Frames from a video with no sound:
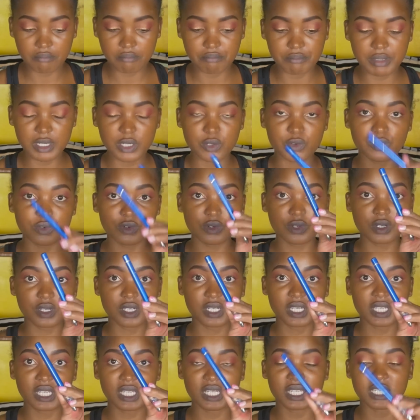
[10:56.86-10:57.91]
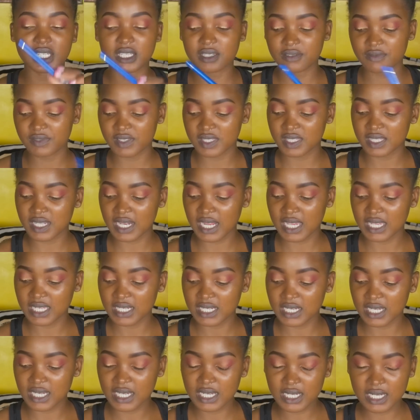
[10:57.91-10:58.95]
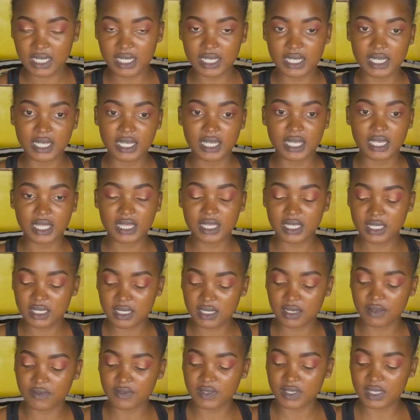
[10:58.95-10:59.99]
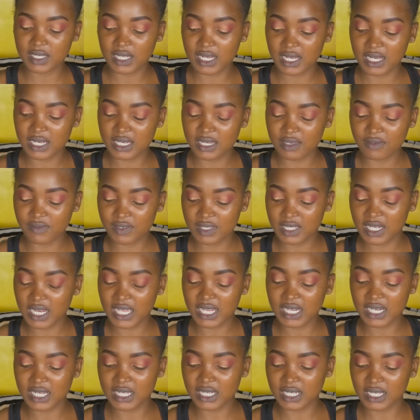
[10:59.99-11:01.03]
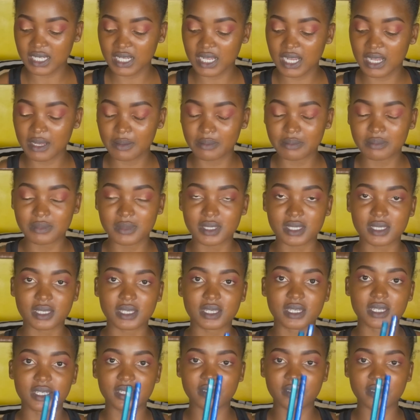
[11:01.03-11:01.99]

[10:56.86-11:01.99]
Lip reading: blue Davis liner. This Davis liner comes in